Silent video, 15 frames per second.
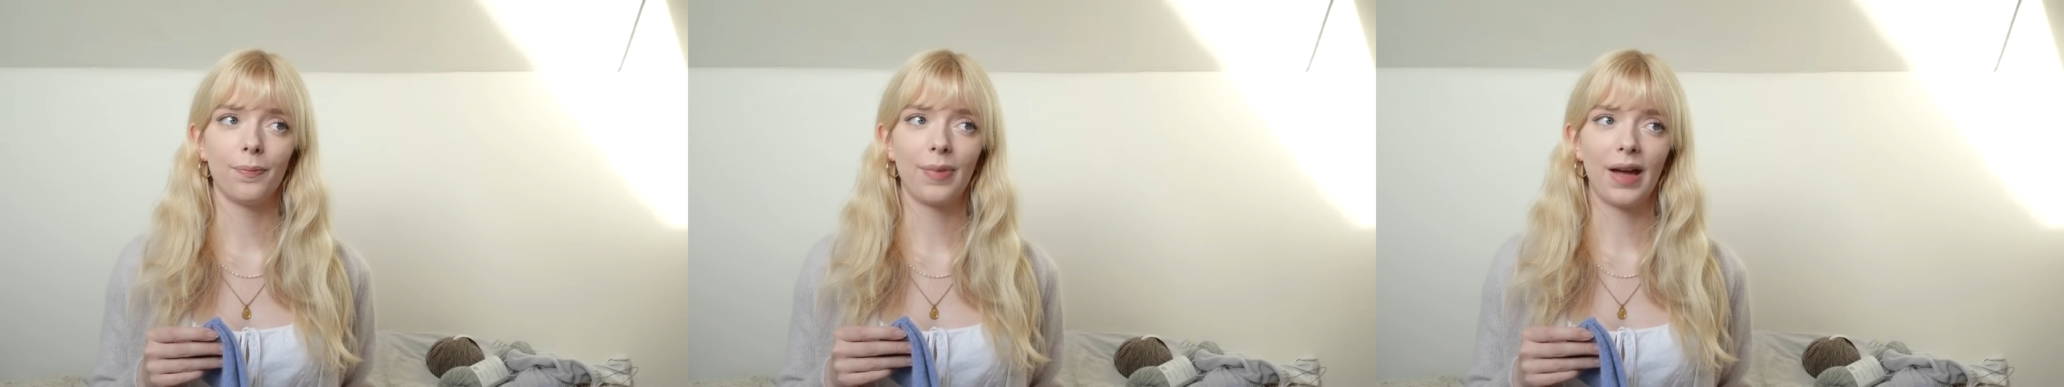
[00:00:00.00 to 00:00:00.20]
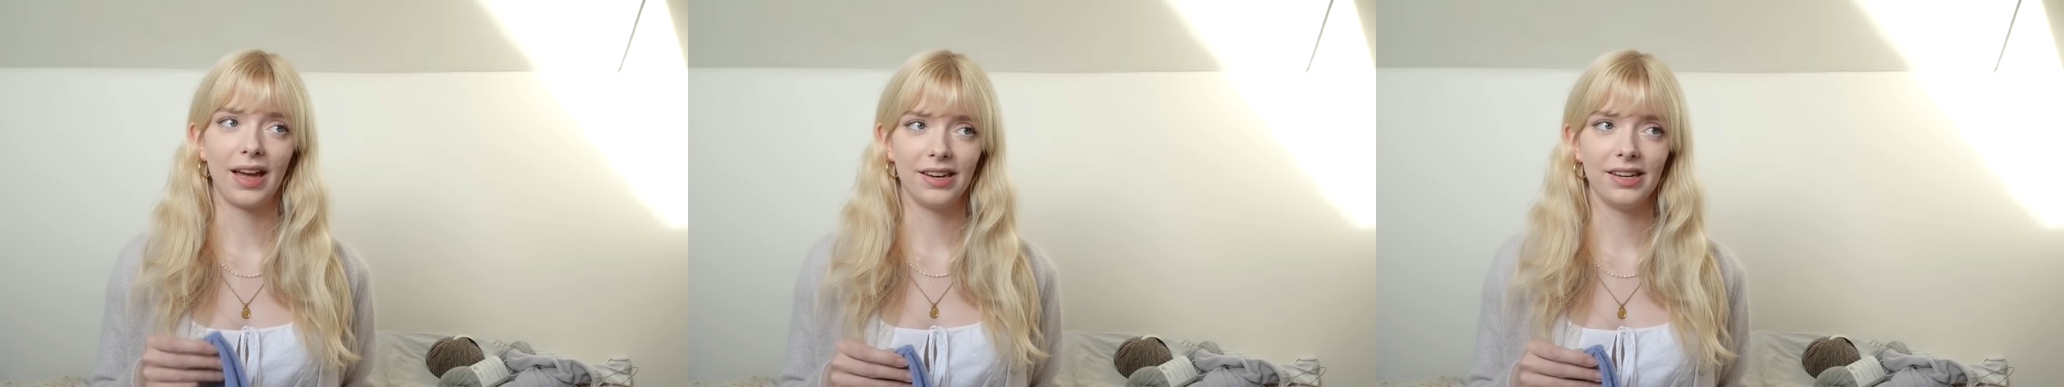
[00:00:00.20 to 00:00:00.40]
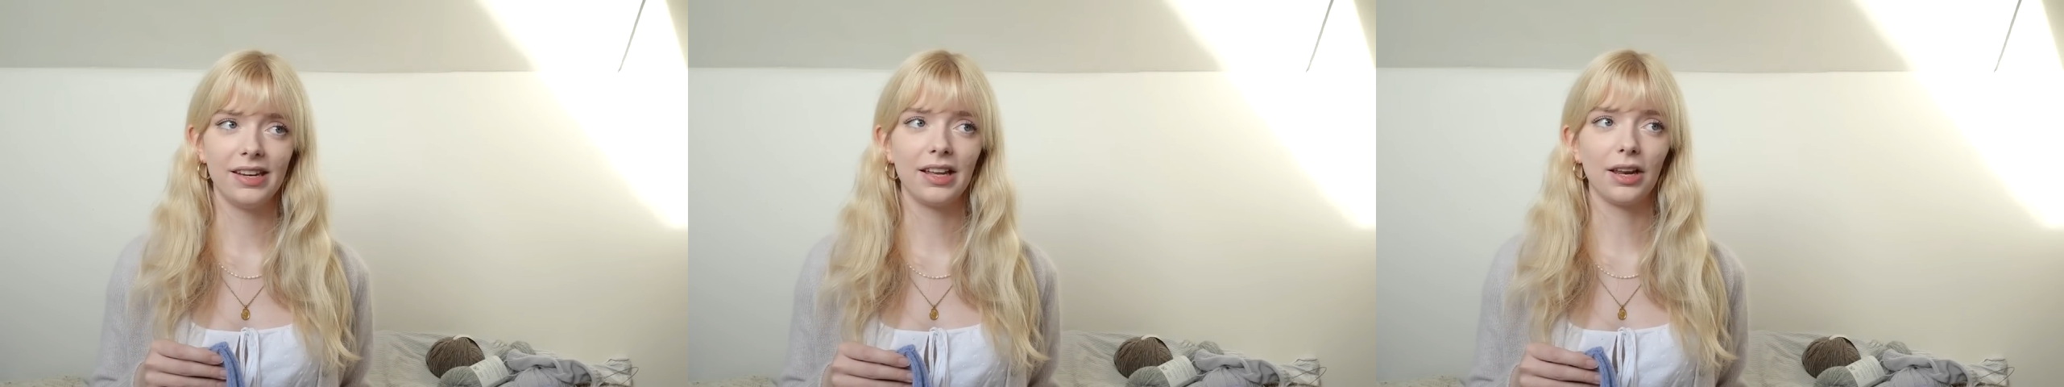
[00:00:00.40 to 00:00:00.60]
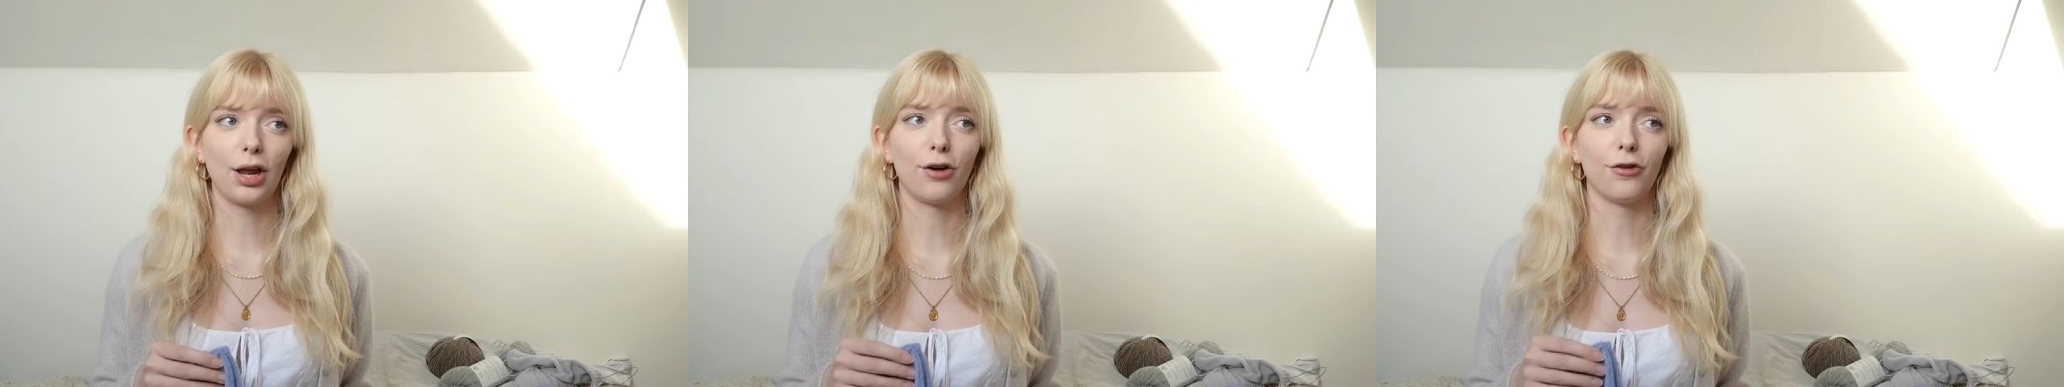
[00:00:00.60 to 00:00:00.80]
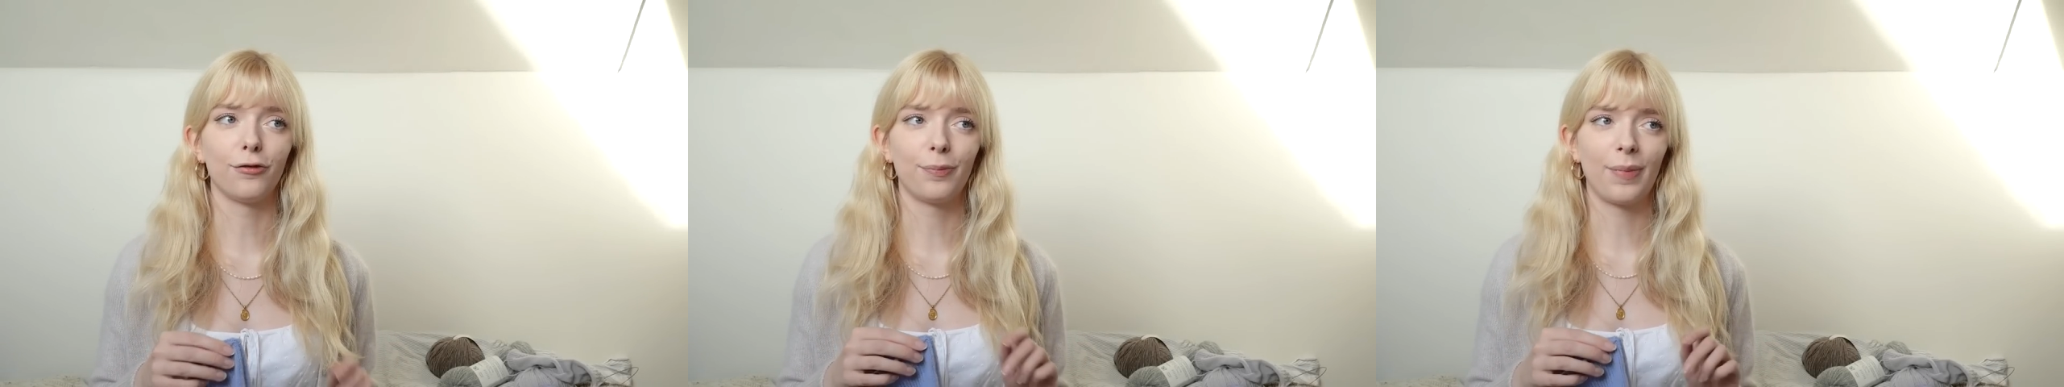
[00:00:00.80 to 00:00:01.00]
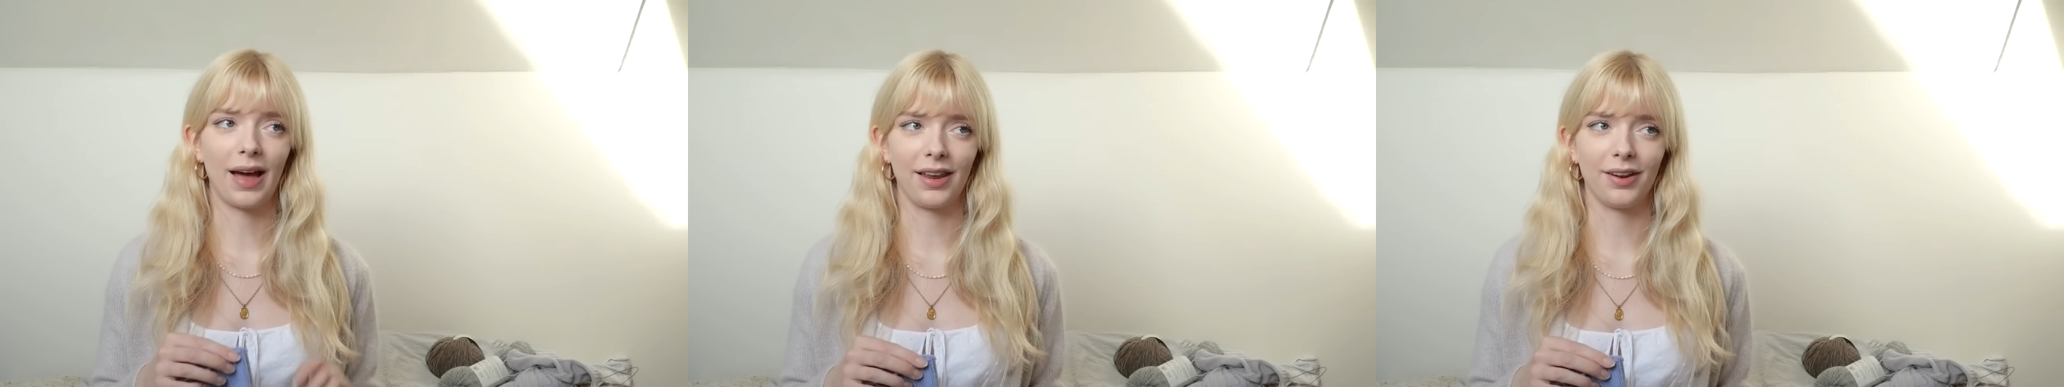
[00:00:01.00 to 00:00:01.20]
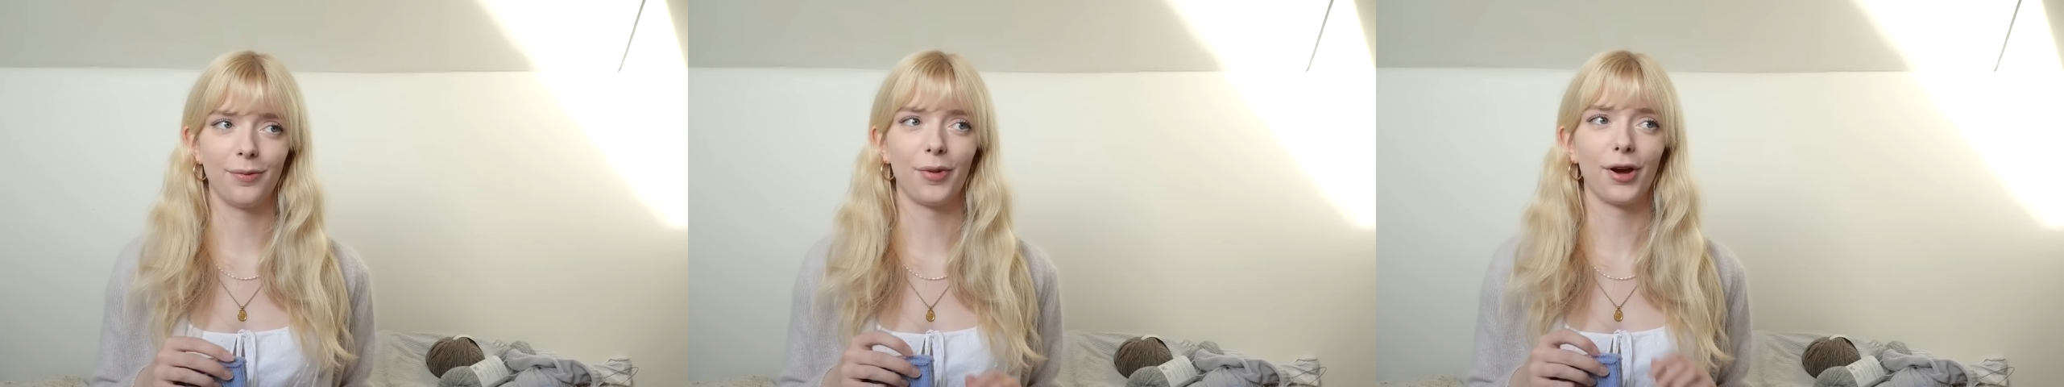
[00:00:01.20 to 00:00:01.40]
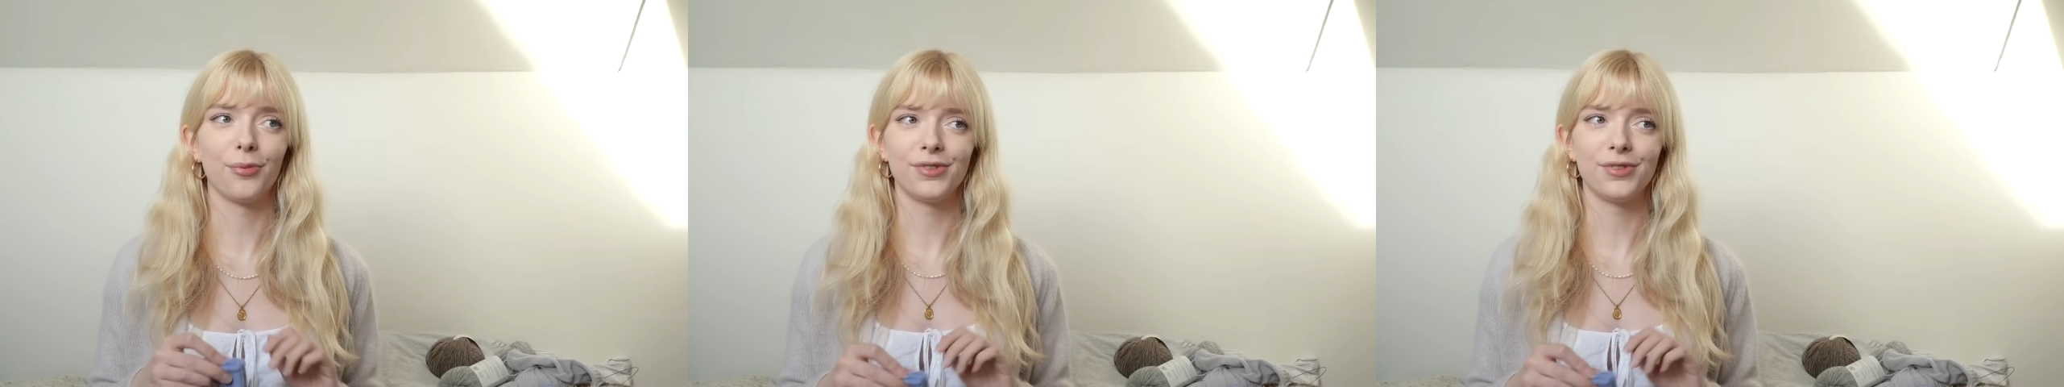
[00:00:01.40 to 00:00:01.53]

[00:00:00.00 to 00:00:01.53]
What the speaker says: penny glove pattern by